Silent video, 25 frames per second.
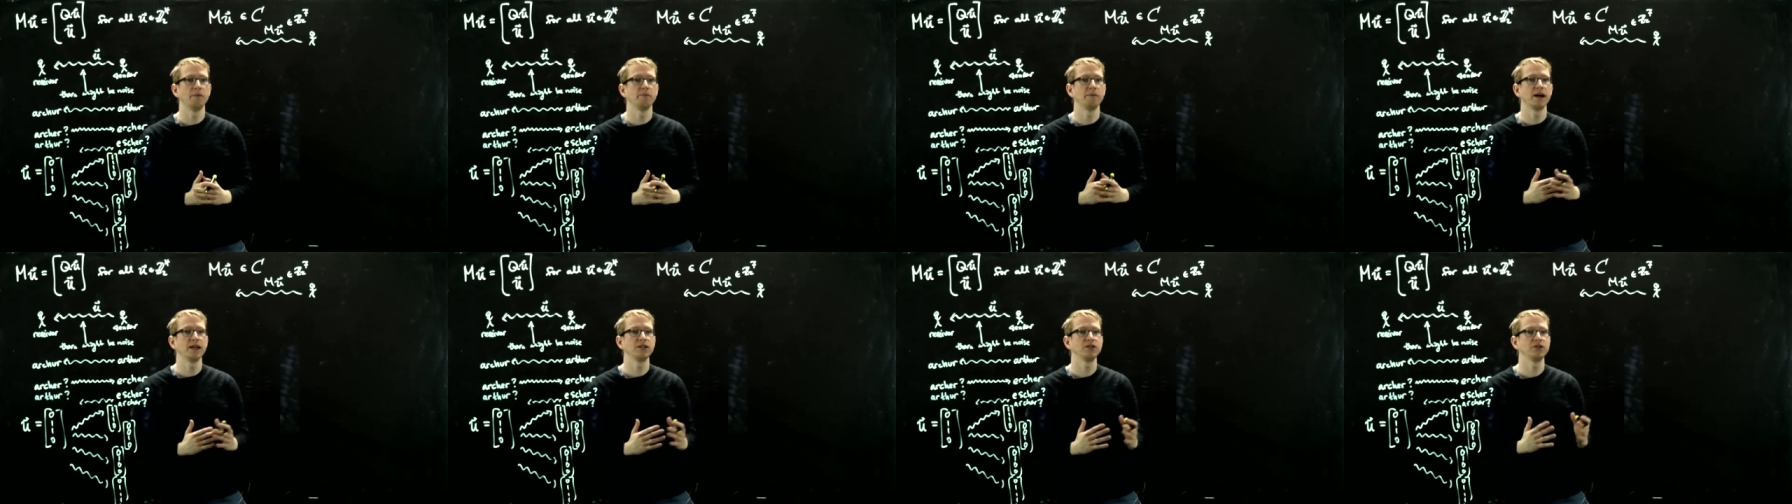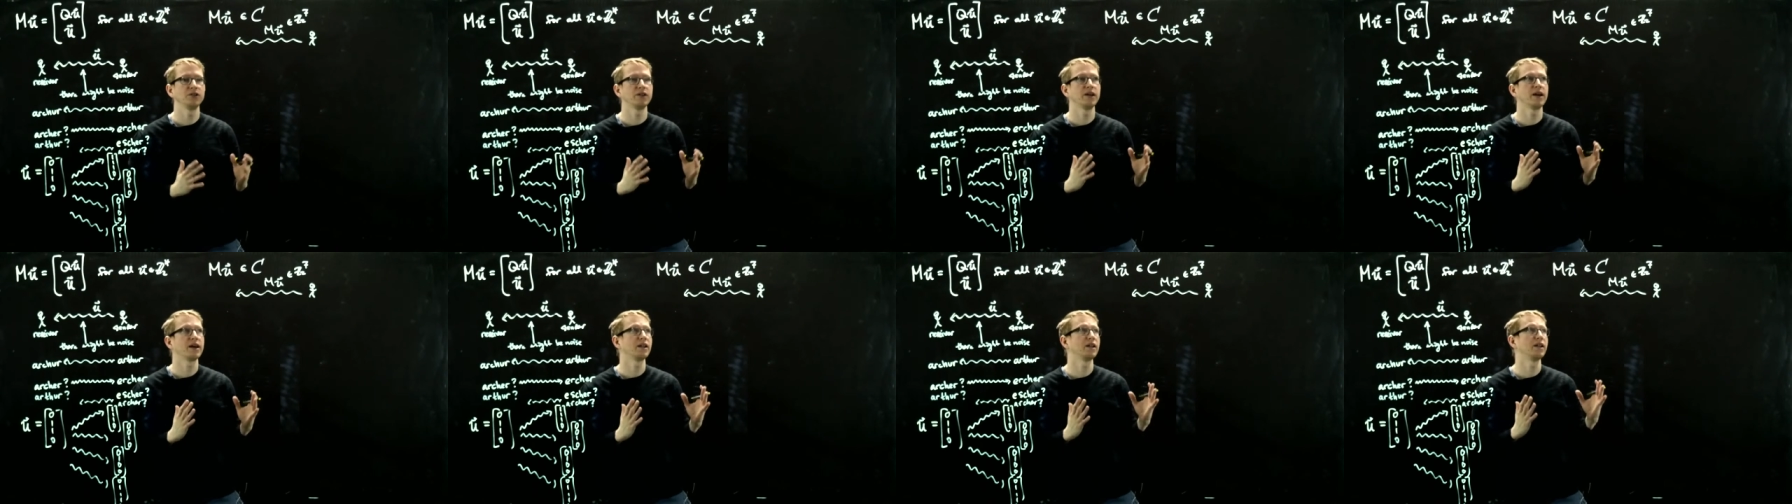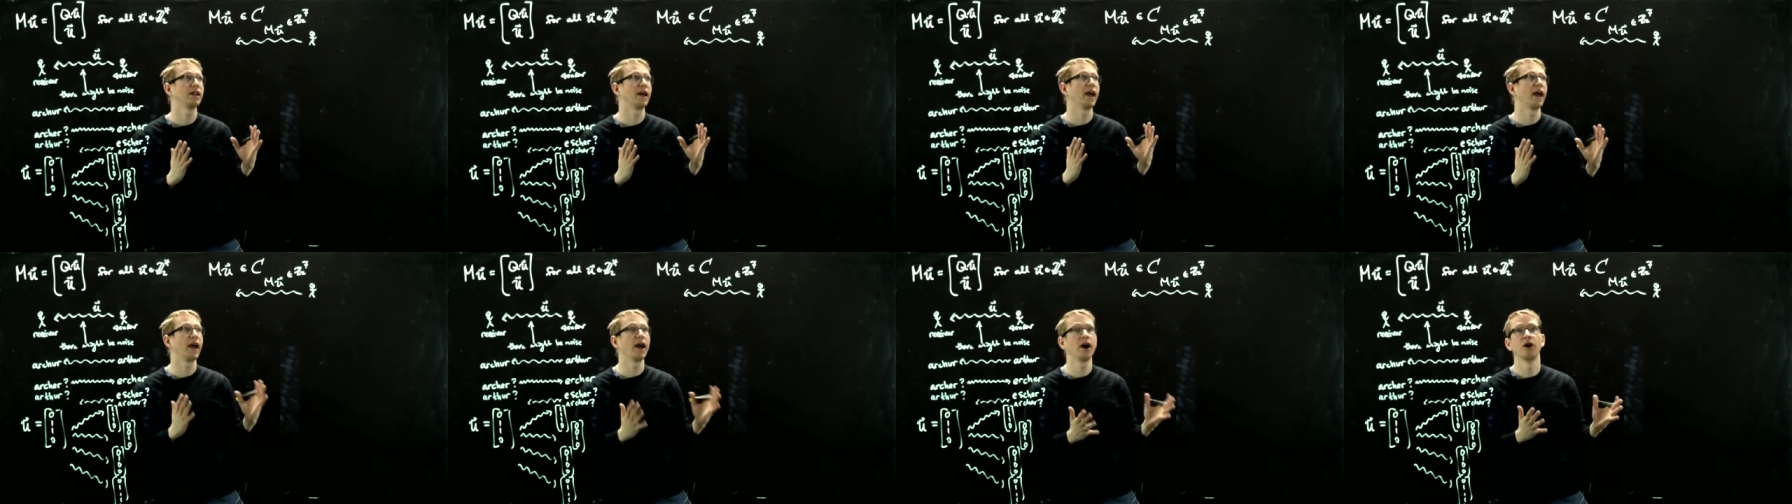imagine that
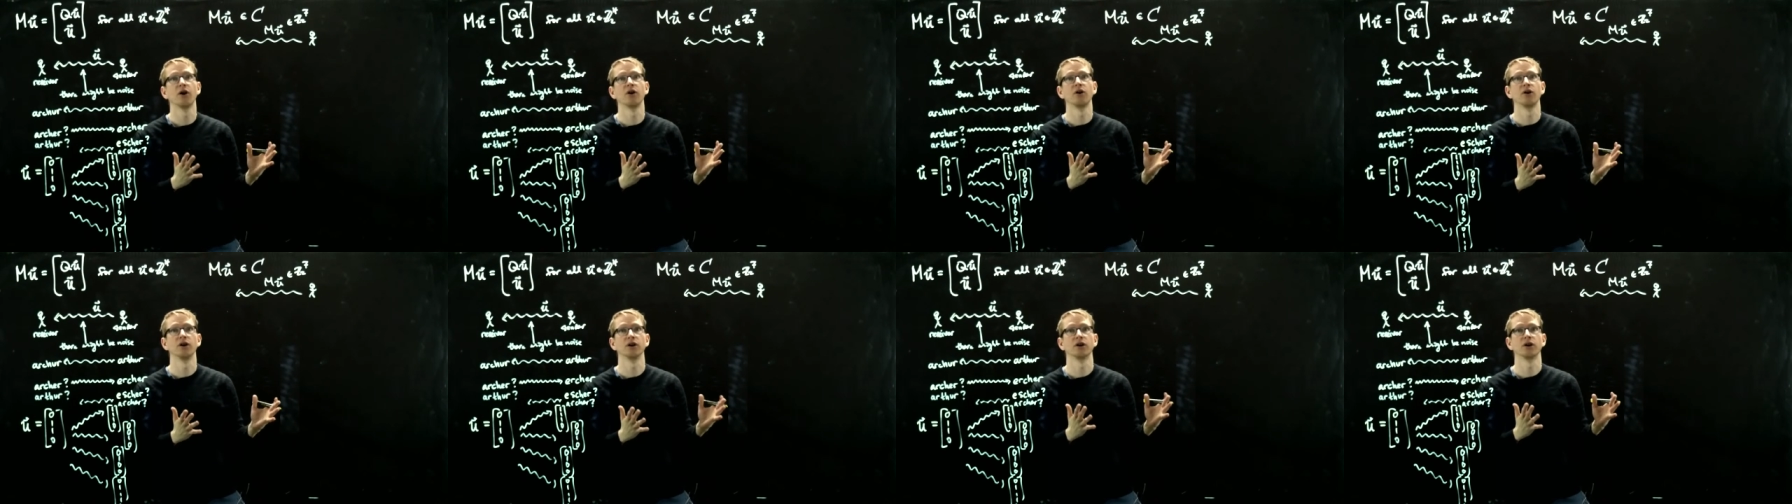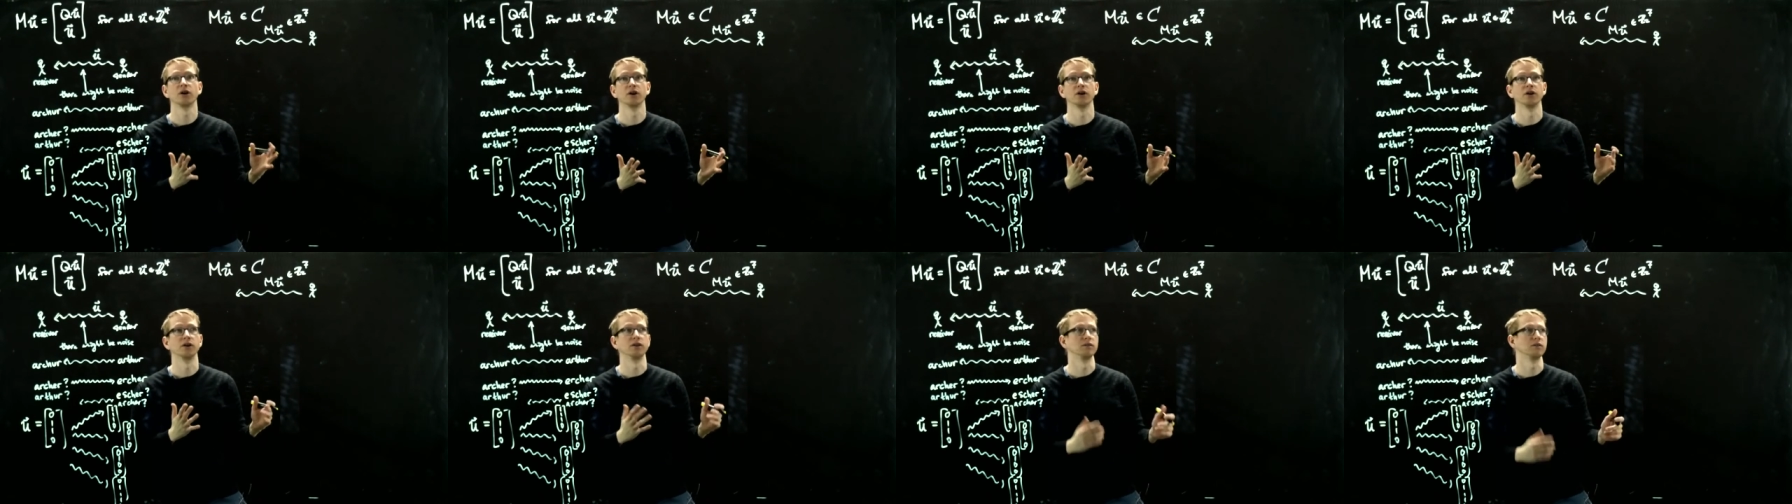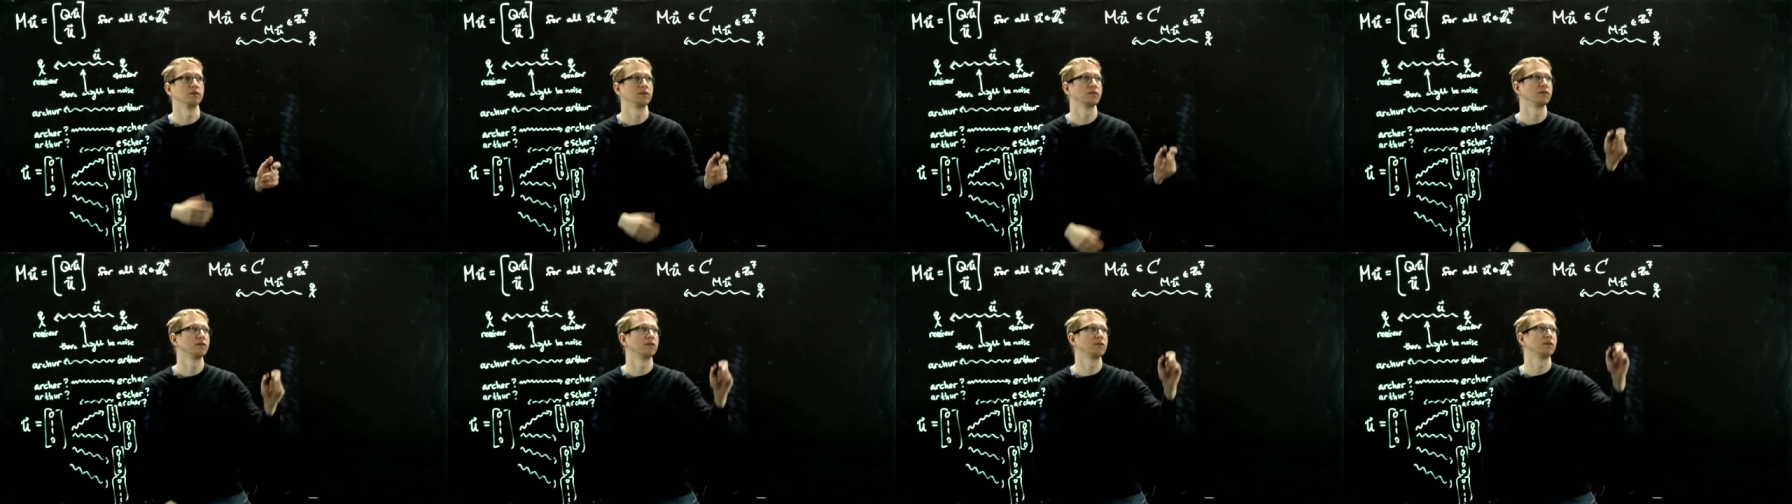an error
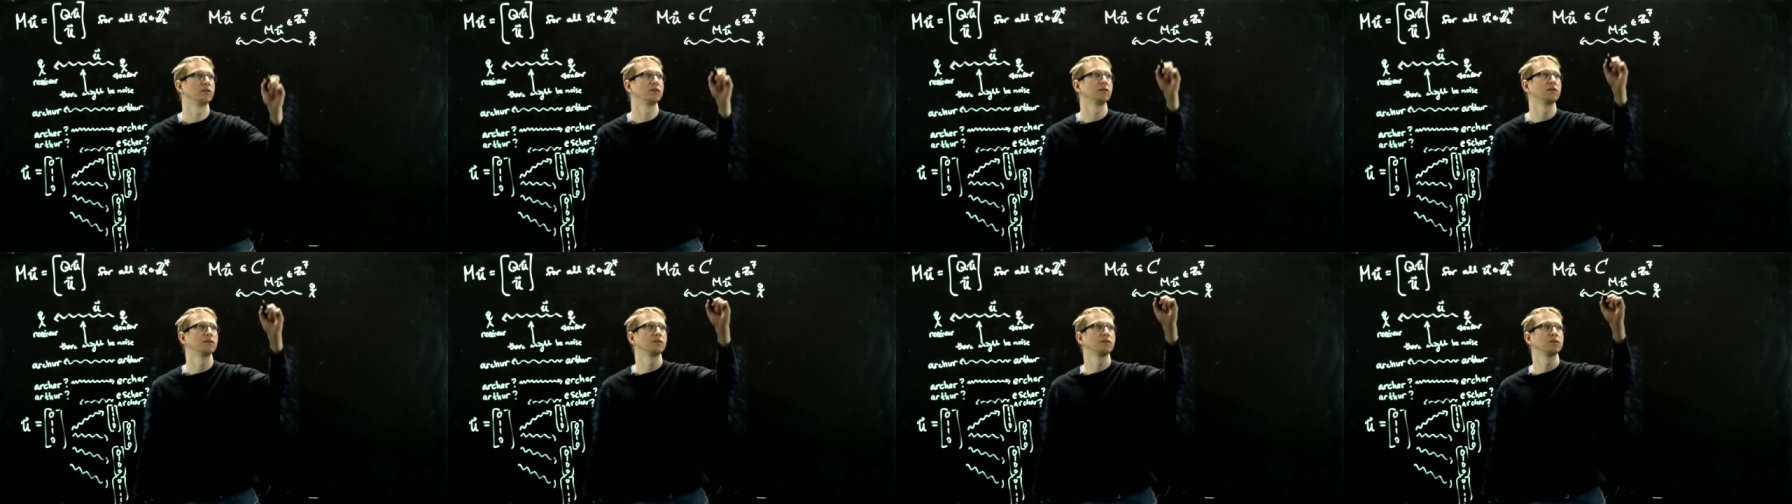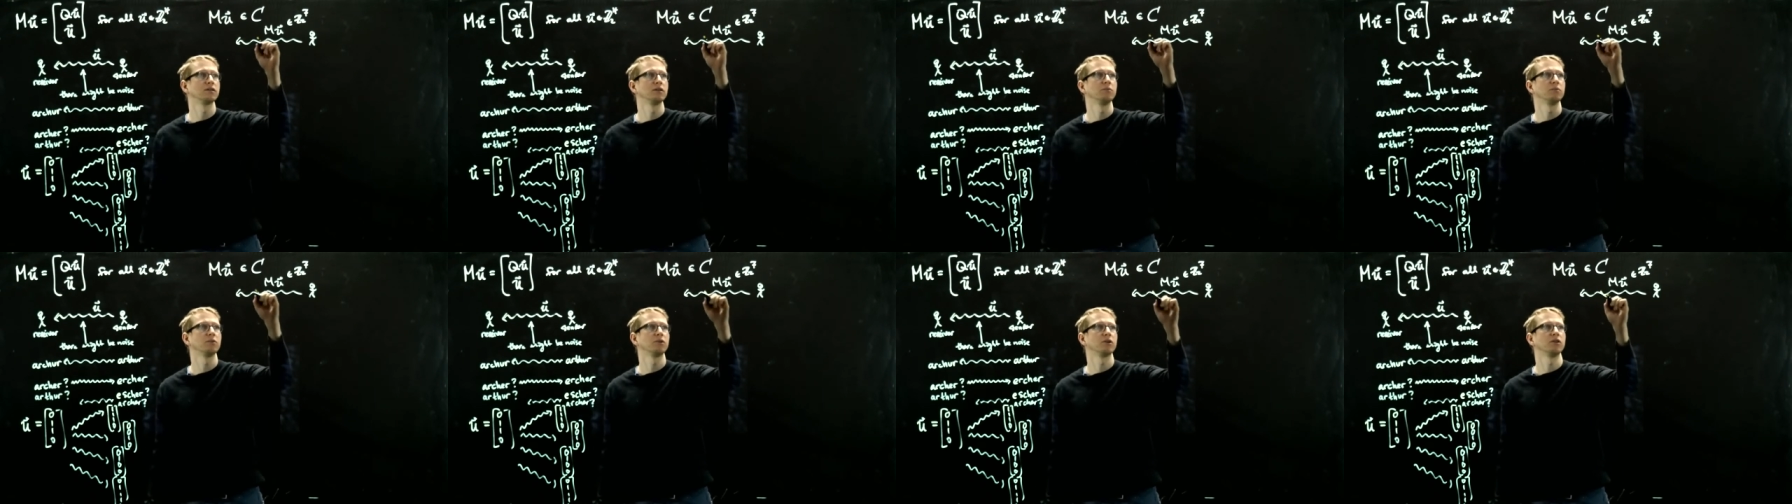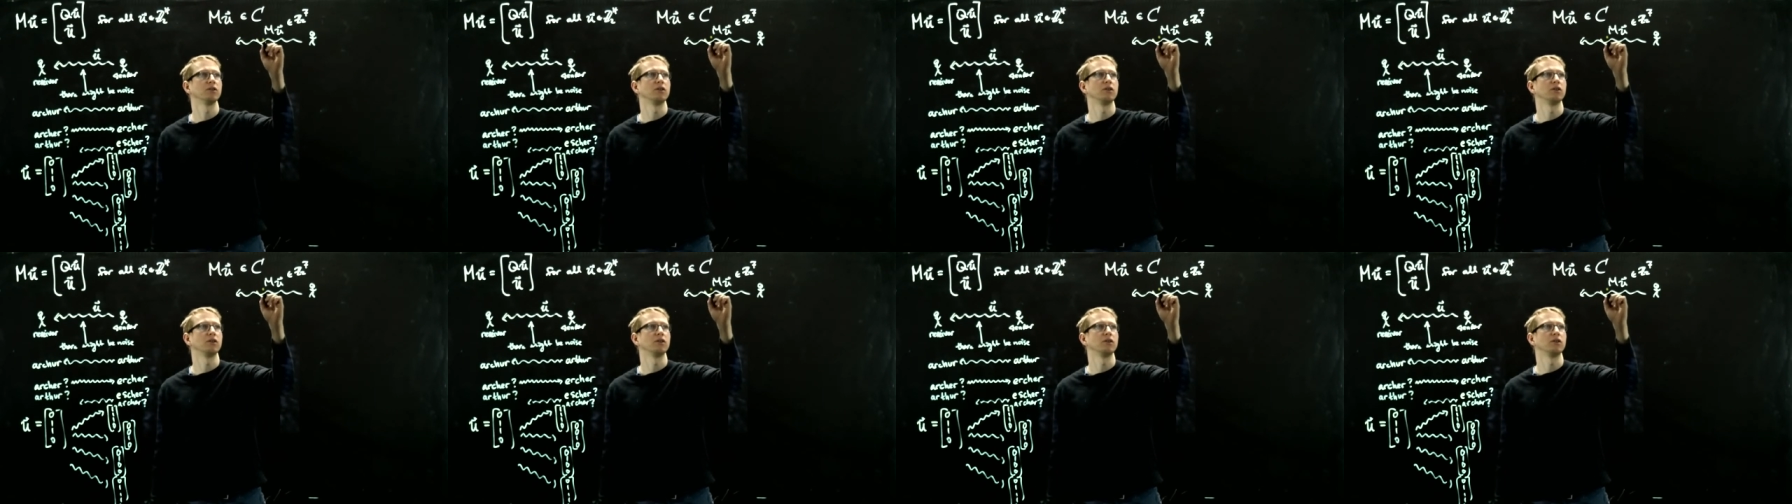occurs somewhere